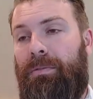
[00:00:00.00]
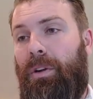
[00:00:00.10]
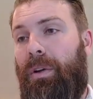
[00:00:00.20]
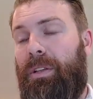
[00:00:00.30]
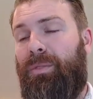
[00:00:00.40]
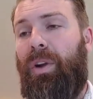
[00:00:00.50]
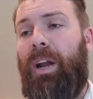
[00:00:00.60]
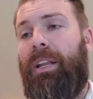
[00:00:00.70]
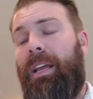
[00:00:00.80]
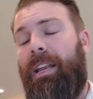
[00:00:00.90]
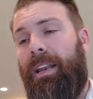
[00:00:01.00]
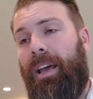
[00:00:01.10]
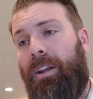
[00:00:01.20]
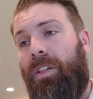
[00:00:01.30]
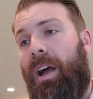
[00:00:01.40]
you know, it's Friday night at
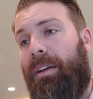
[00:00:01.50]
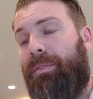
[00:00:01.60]
nine o'clock.